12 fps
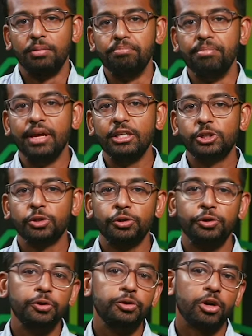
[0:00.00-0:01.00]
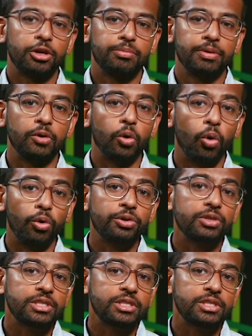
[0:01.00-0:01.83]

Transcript: Make sure you document all your